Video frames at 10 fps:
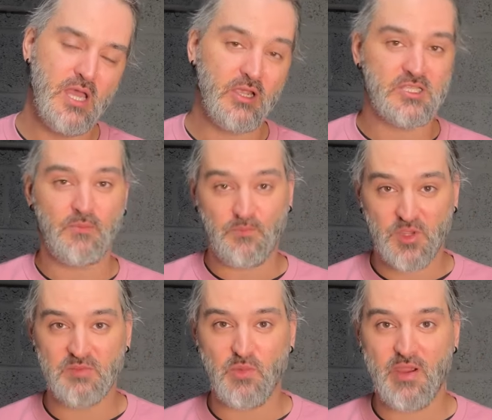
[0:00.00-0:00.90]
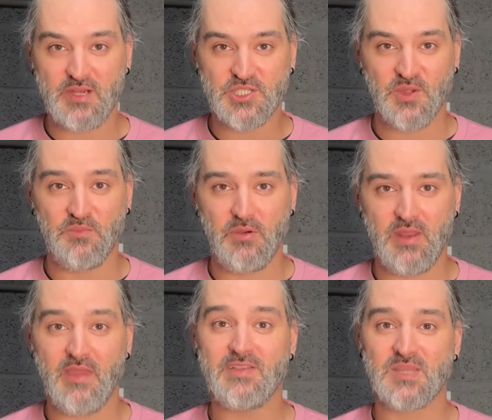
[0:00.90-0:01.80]
Because I'm going to be wearing this jumper
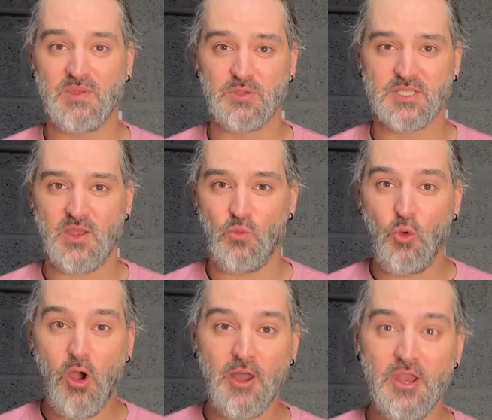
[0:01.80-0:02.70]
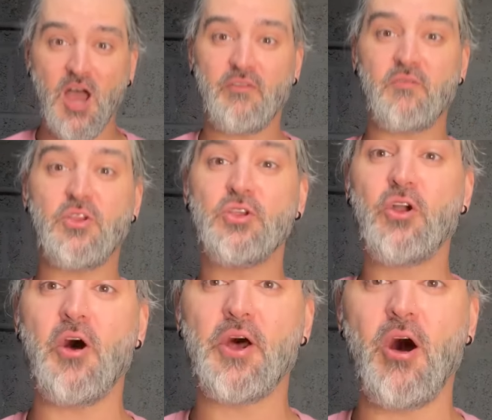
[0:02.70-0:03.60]
and there is going to people say, what on earth have you
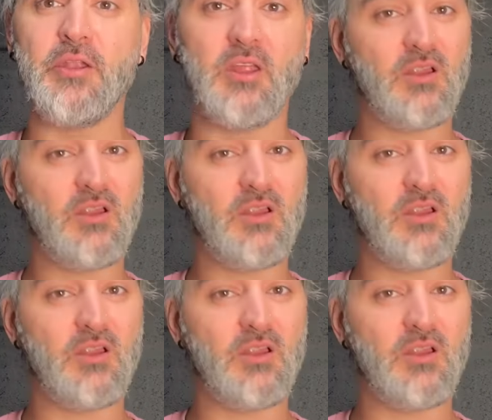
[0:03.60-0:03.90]
got on?